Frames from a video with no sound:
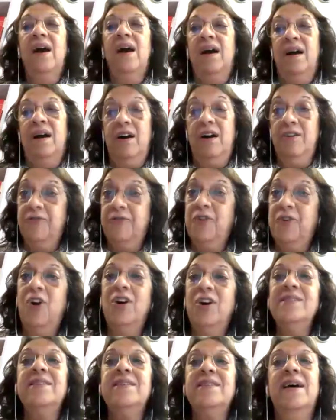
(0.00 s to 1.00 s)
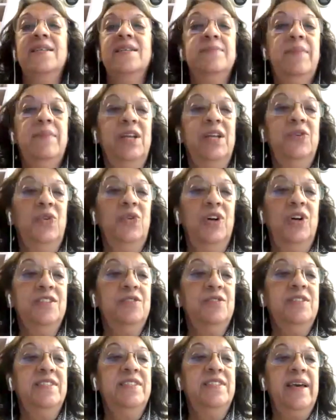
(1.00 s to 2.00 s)
Of course, as Manu
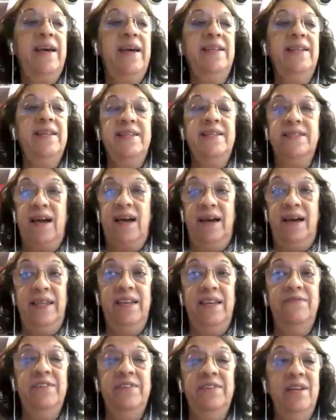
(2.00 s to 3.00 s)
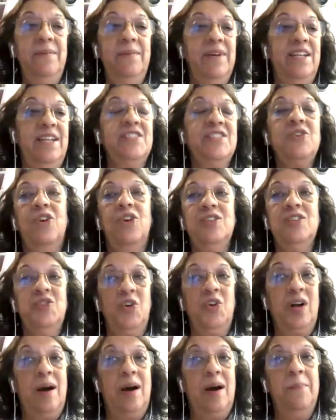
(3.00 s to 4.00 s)
also said, it is uneven, but it's also
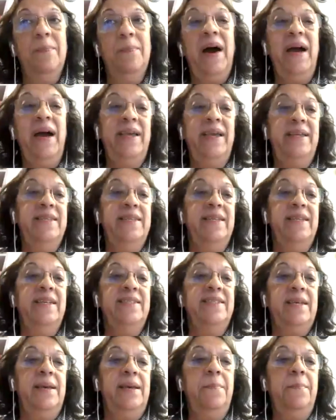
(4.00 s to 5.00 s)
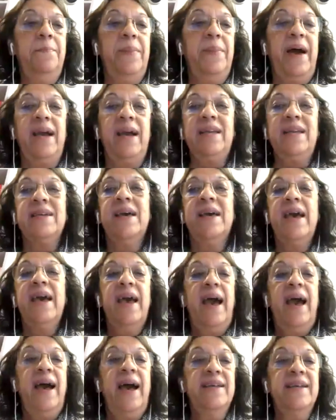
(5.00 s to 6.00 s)
combined in its impact
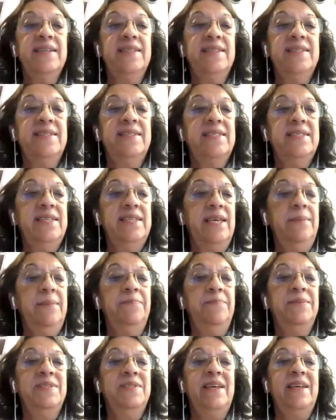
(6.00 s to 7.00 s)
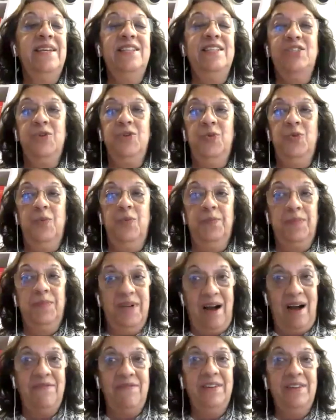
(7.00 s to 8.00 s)
as it seeps into
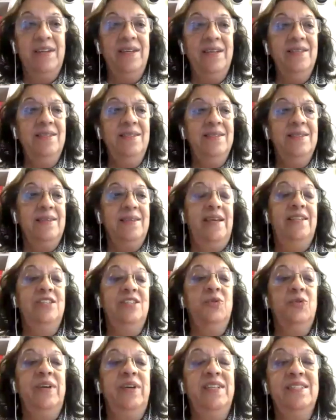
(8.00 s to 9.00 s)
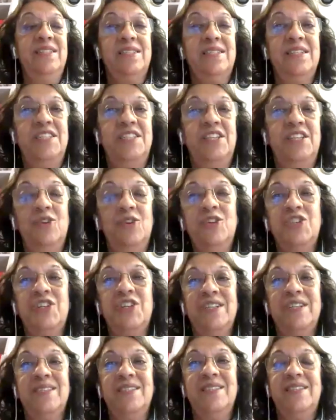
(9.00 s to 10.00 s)
governance, into
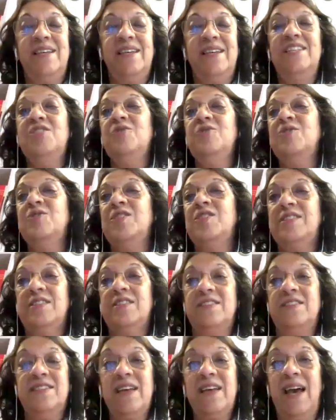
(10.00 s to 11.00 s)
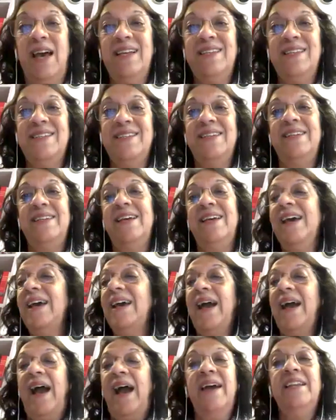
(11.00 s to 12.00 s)
institutions, into society,
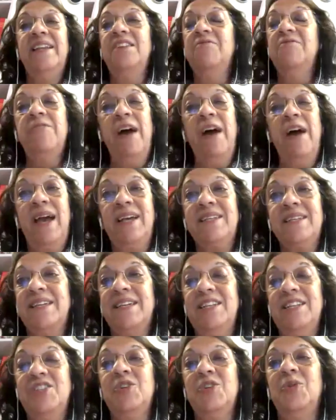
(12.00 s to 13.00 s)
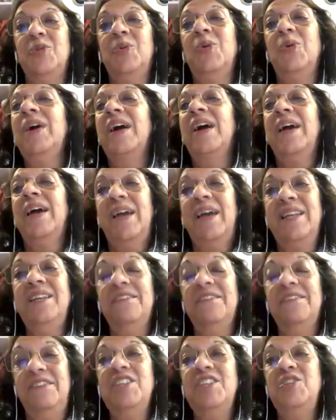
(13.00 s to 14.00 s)
and in fact, into
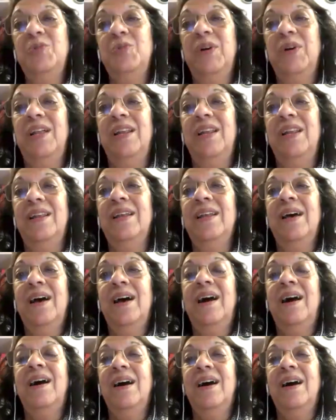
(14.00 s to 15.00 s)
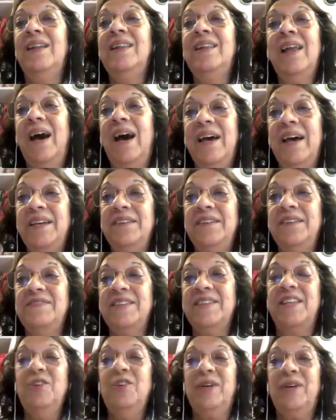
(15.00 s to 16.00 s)
individual lives.
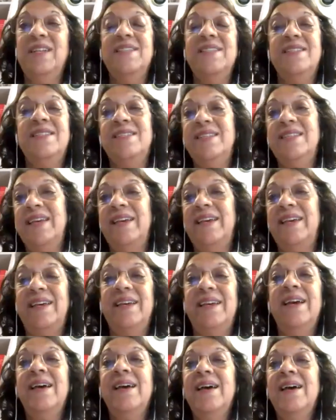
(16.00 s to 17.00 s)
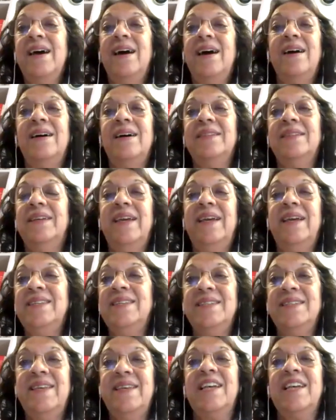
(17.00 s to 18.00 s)
And you can see the
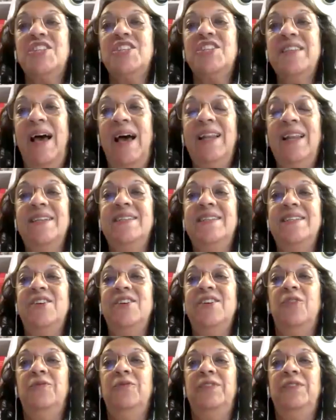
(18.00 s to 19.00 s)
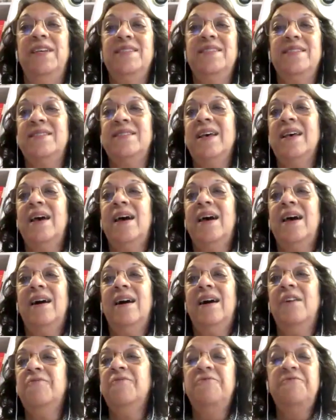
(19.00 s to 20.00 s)
intersectionality of this
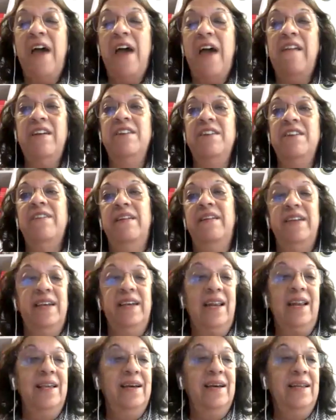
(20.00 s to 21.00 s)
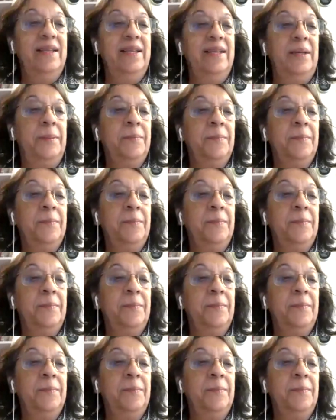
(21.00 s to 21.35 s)
very, very clearly.